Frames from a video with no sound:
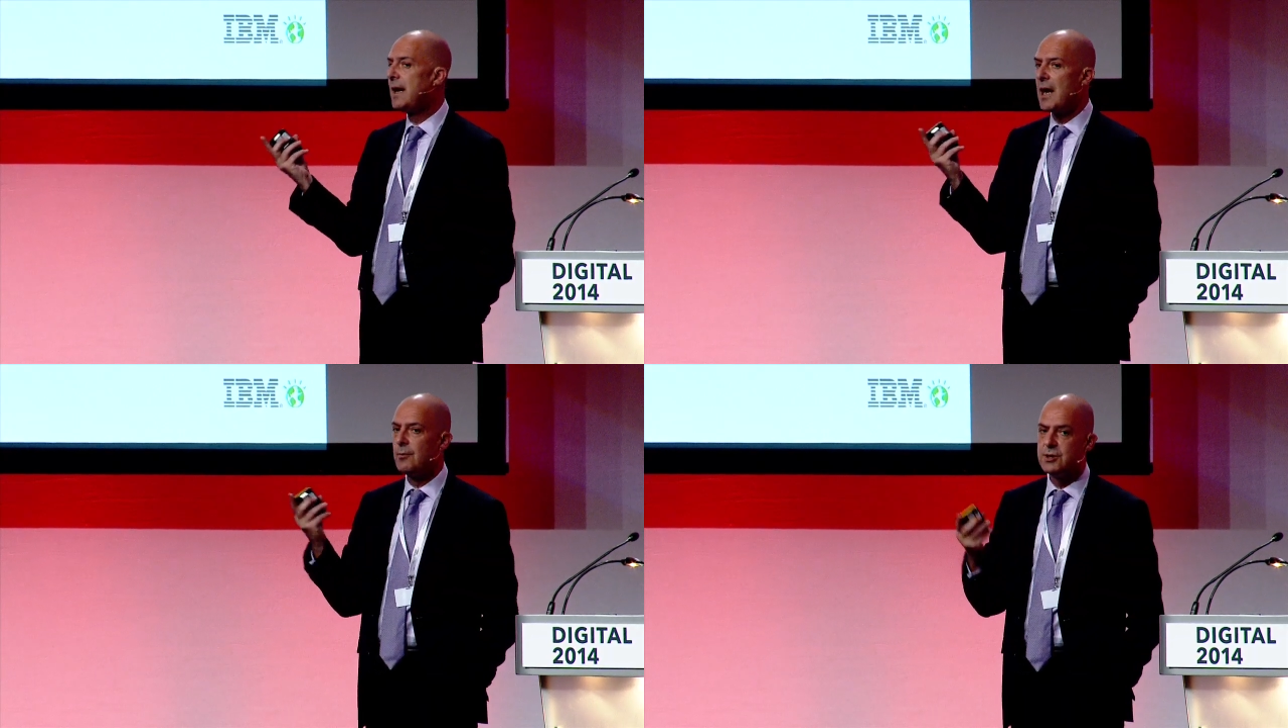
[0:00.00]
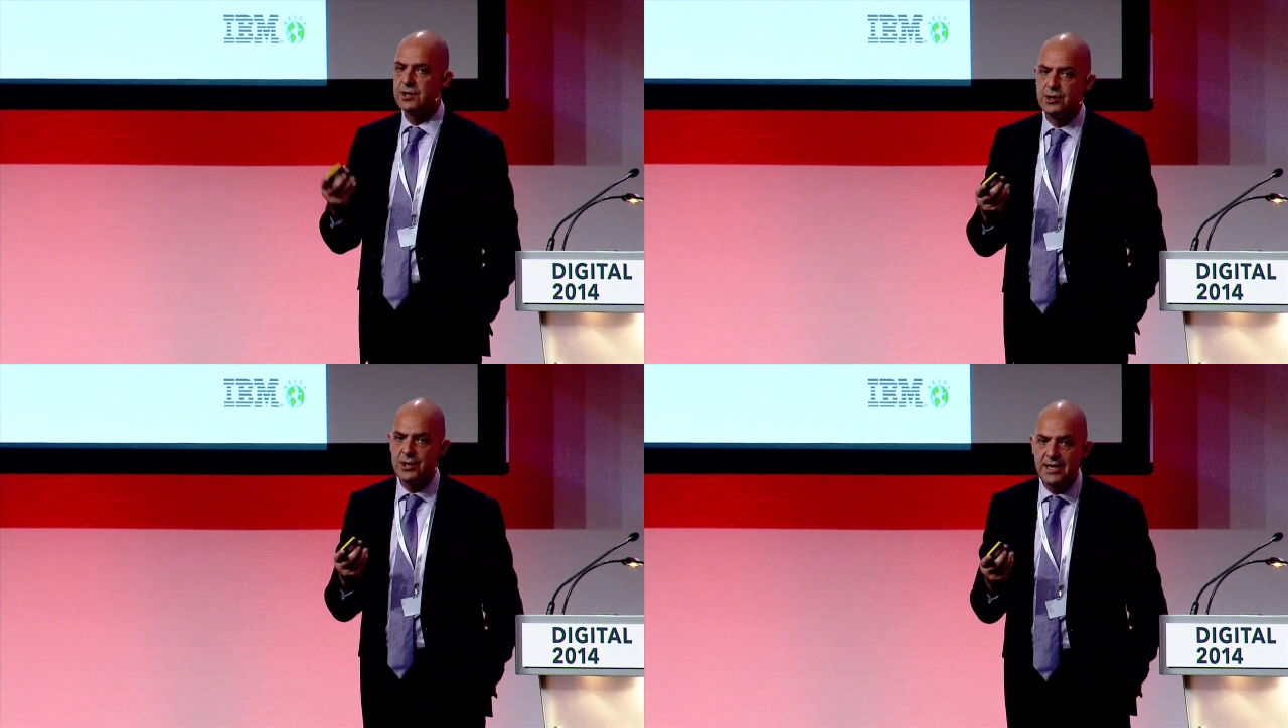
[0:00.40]
And I would
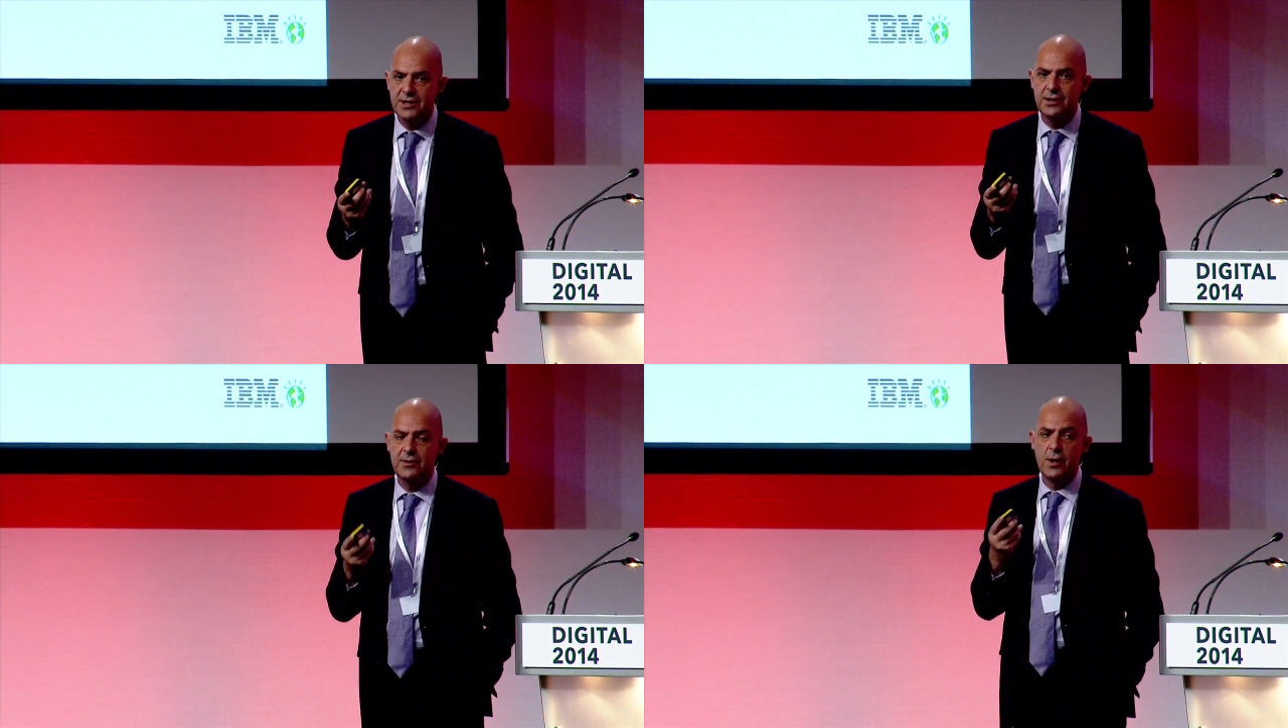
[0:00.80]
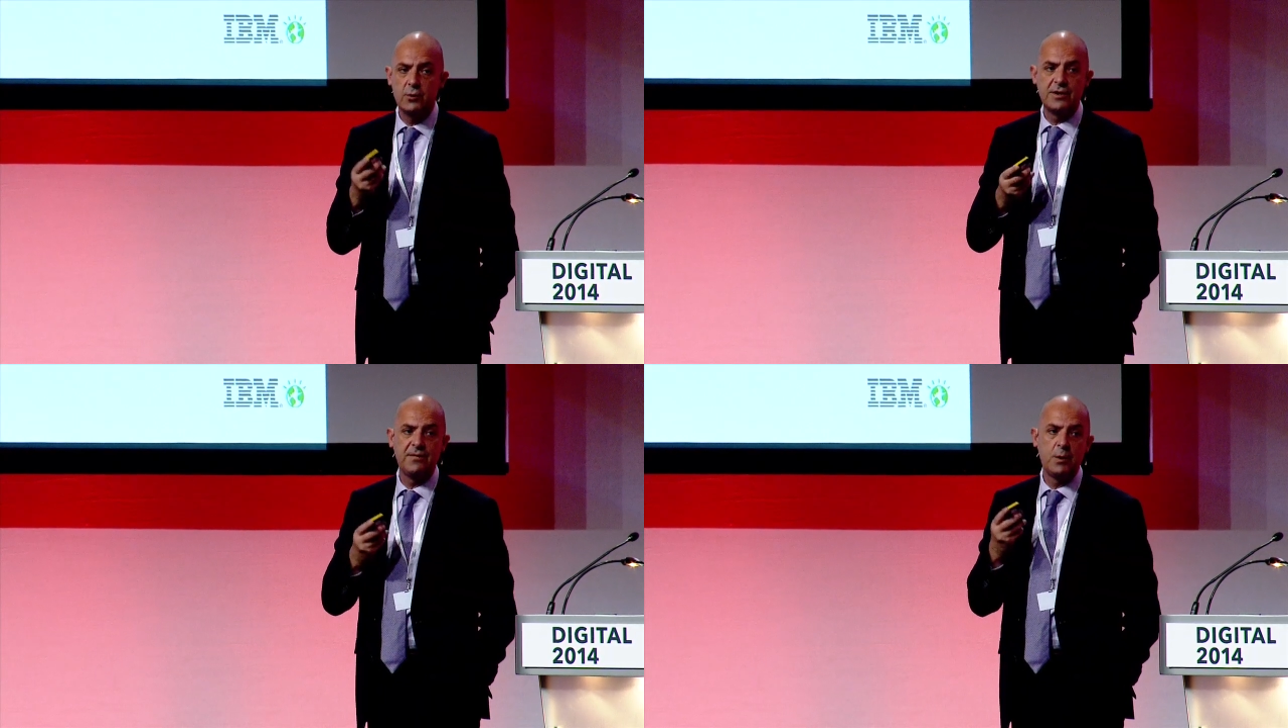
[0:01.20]
suggest to
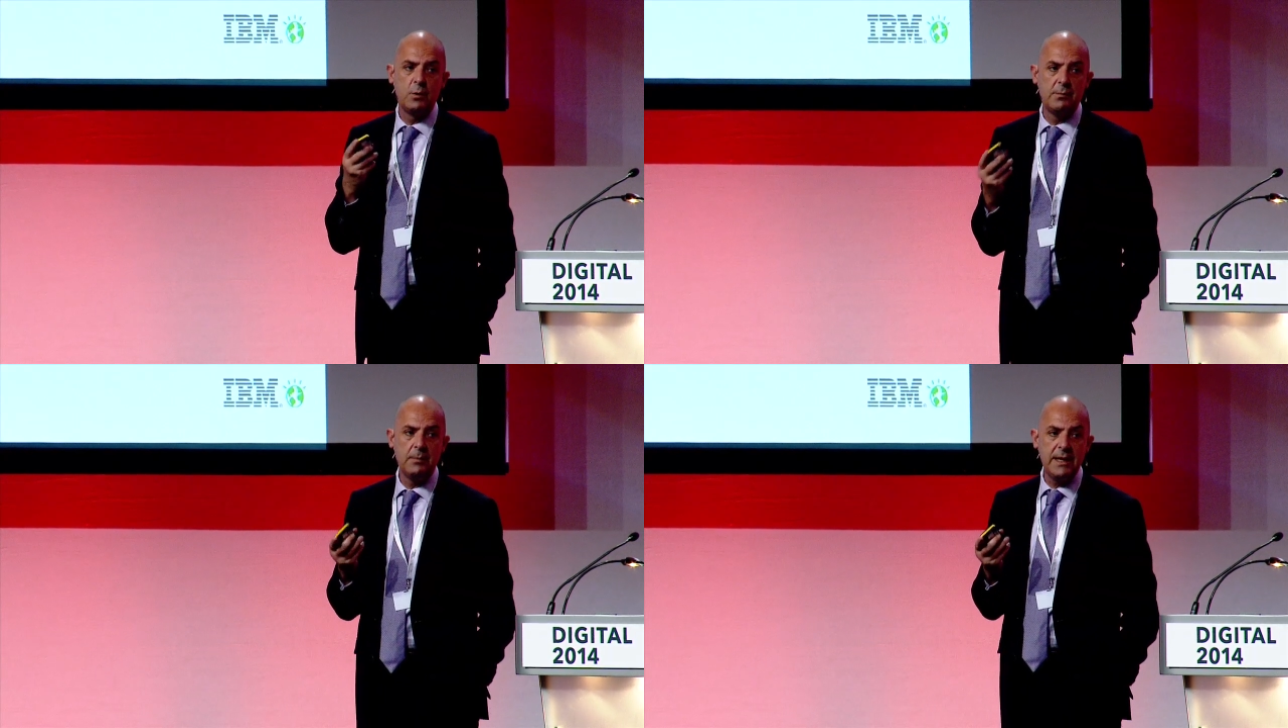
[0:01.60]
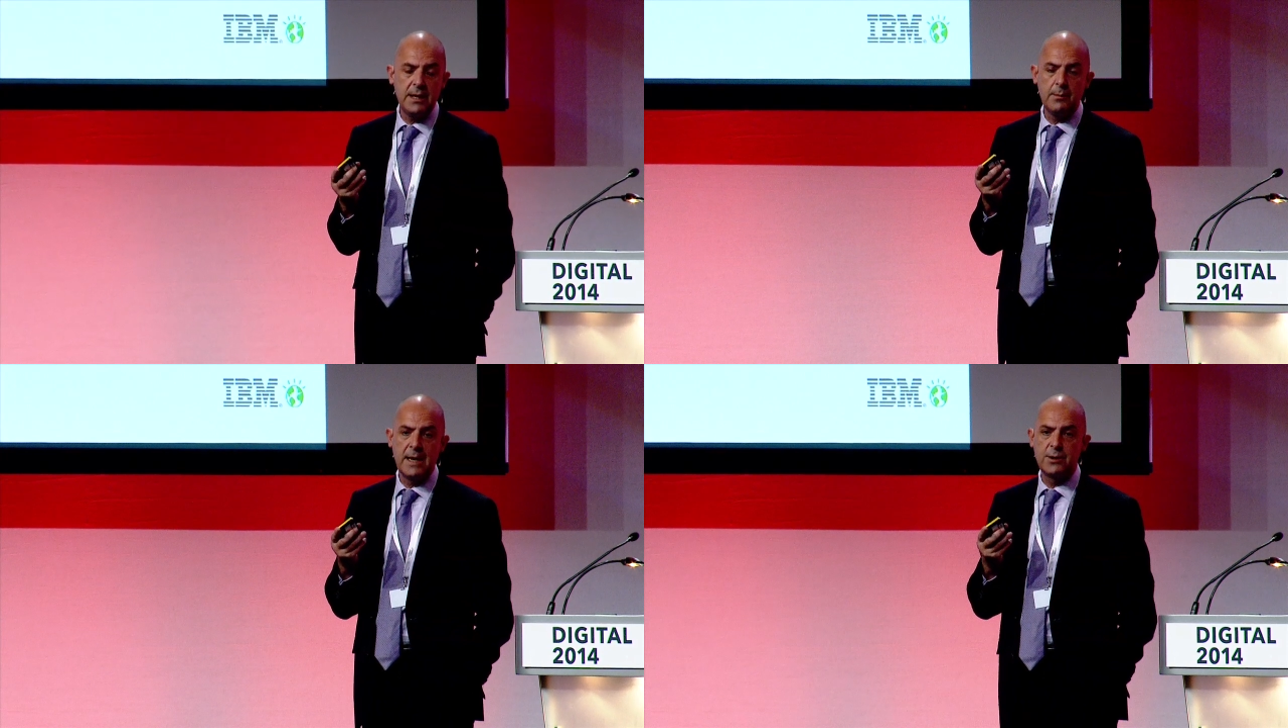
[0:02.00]
those of you in
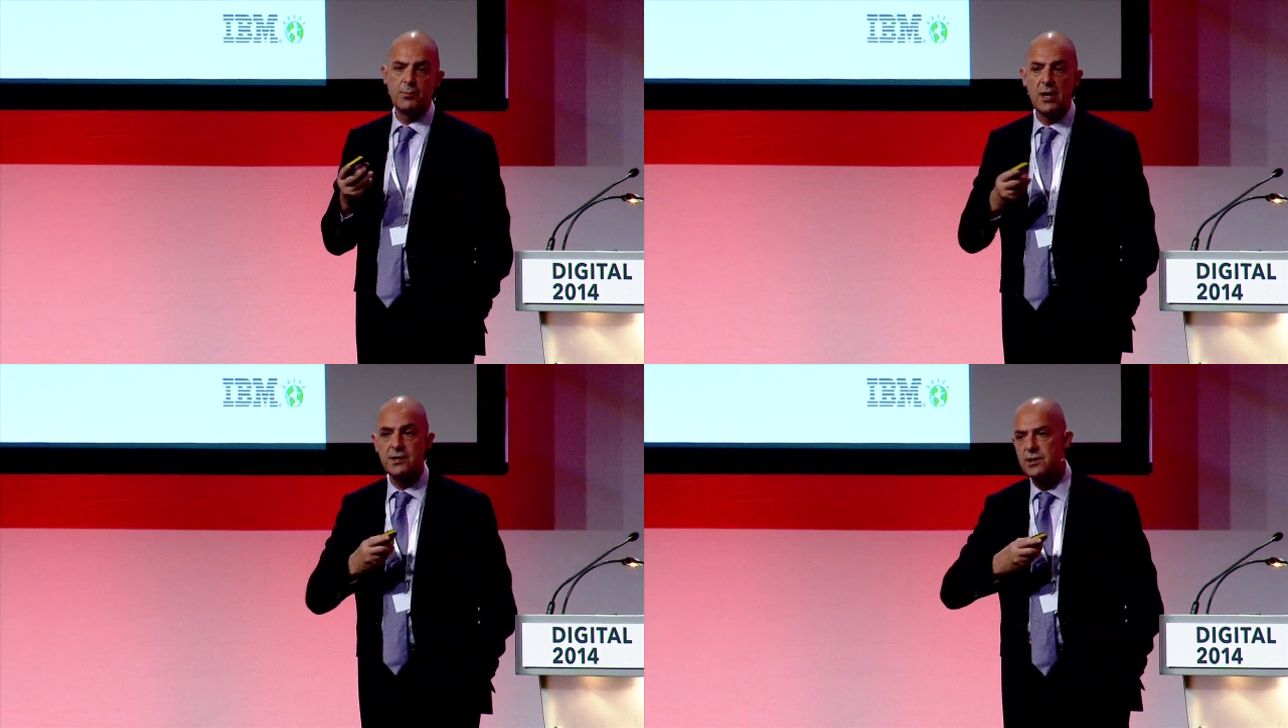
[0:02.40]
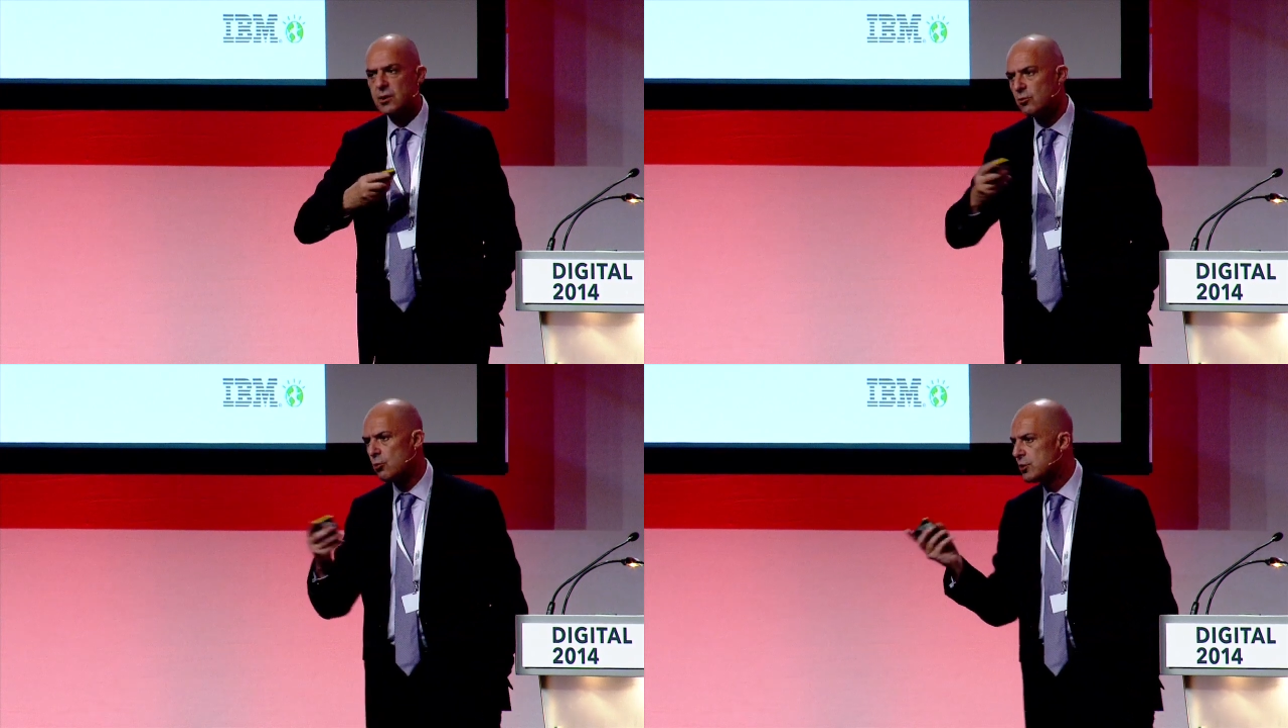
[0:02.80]
medium enterprises
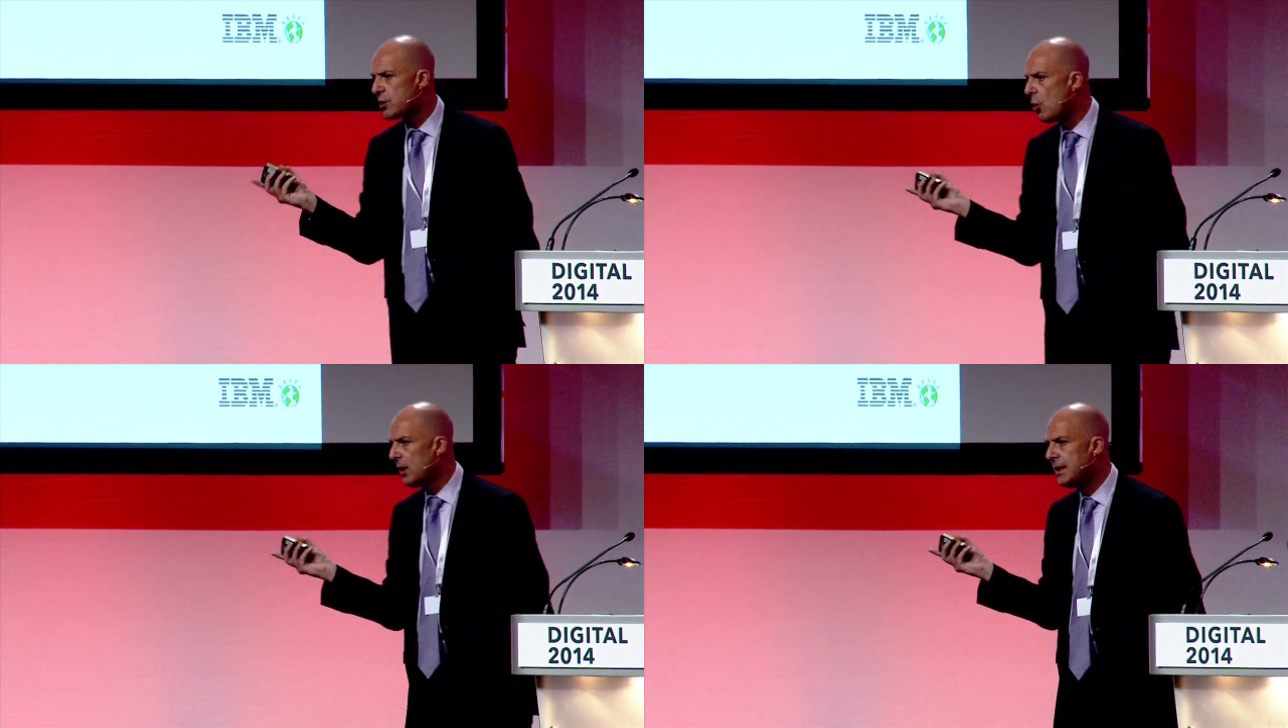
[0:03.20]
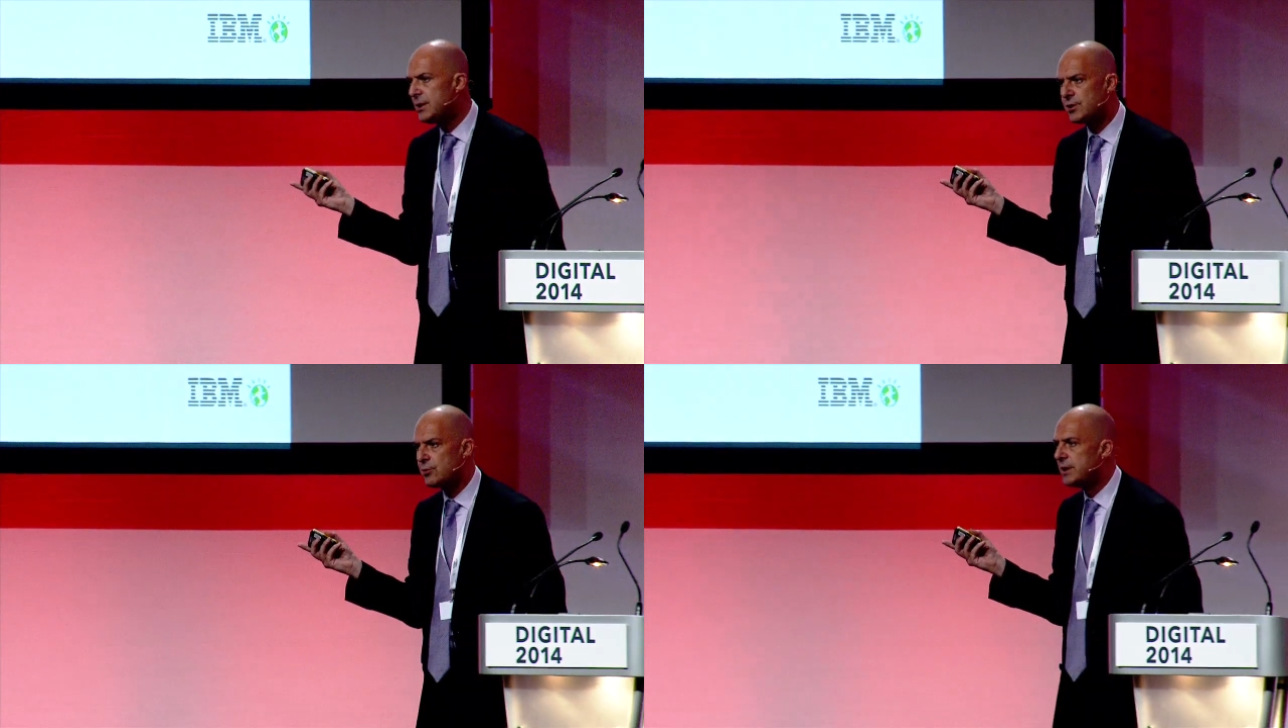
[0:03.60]
across all
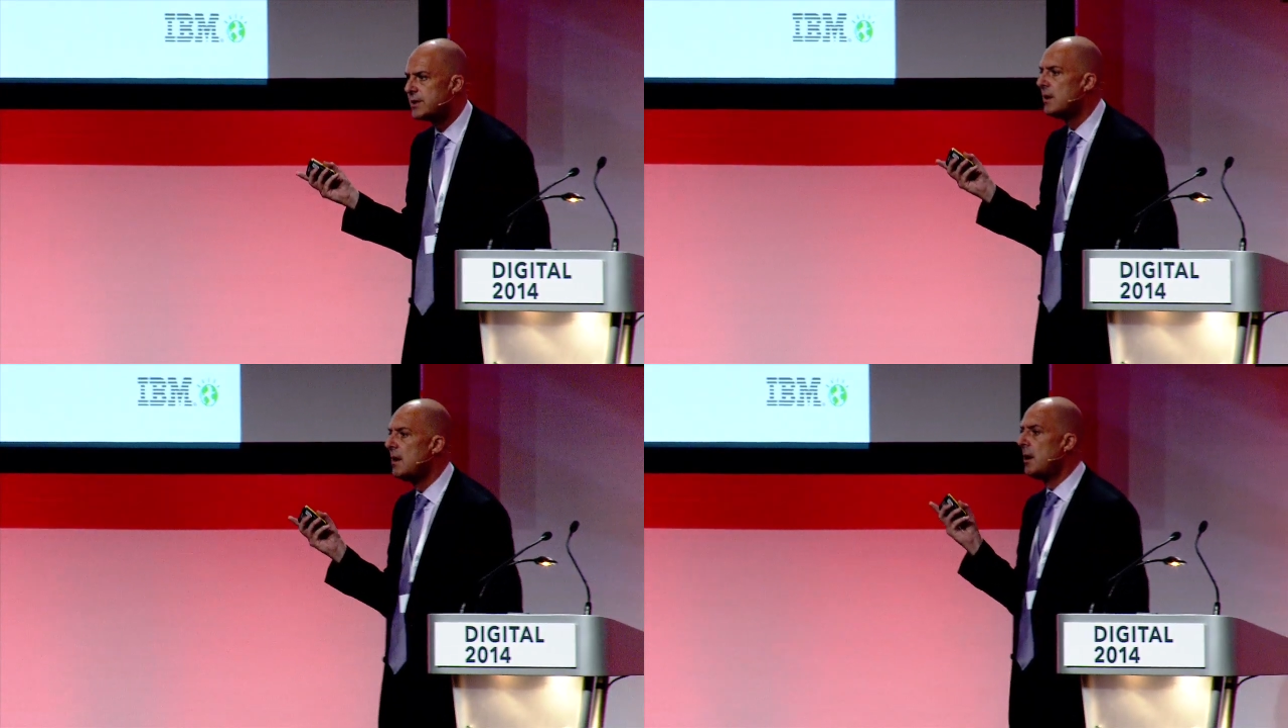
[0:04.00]
industries,